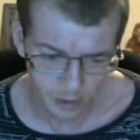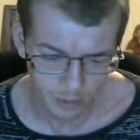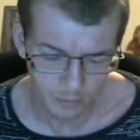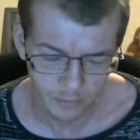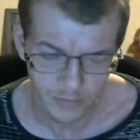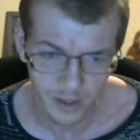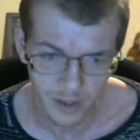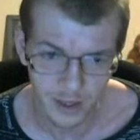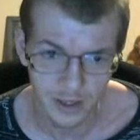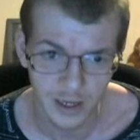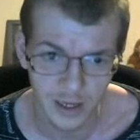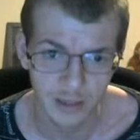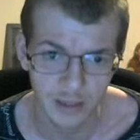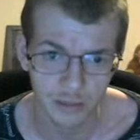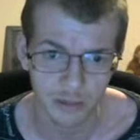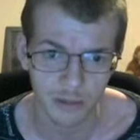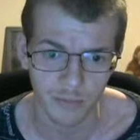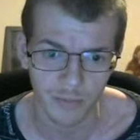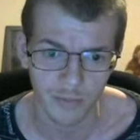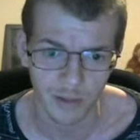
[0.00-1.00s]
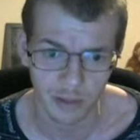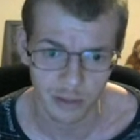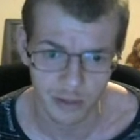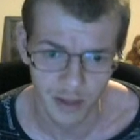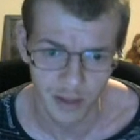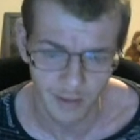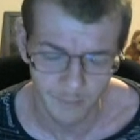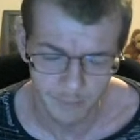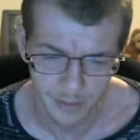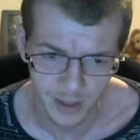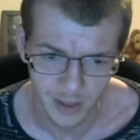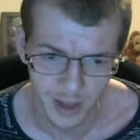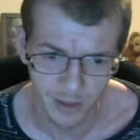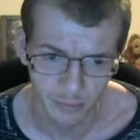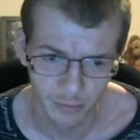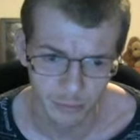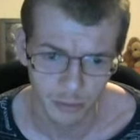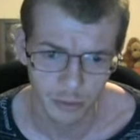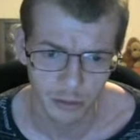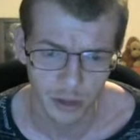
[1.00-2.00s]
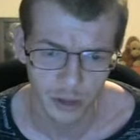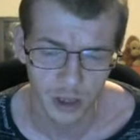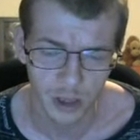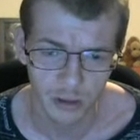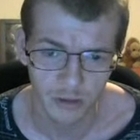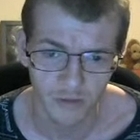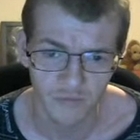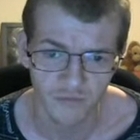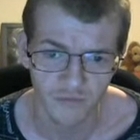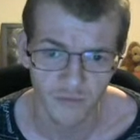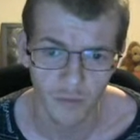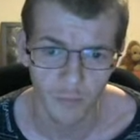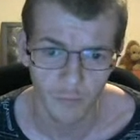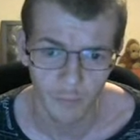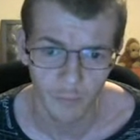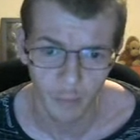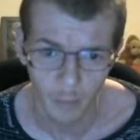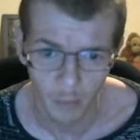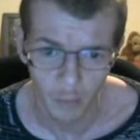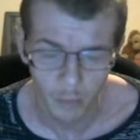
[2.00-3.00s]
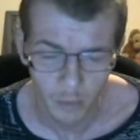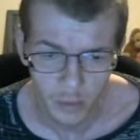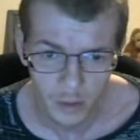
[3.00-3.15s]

That needs to be stamped out, doesn't it? Of football.